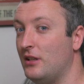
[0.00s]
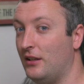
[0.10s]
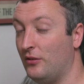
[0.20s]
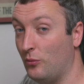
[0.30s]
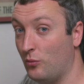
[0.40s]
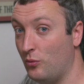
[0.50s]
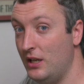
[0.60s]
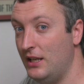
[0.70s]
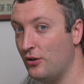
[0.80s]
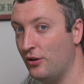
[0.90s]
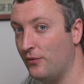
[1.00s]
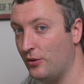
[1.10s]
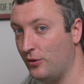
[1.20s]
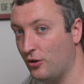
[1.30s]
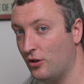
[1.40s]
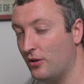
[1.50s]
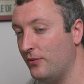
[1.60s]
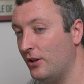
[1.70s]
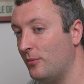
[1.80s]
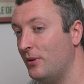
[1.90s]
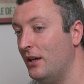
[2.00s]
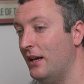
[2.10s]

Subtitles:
It's really good for doing color film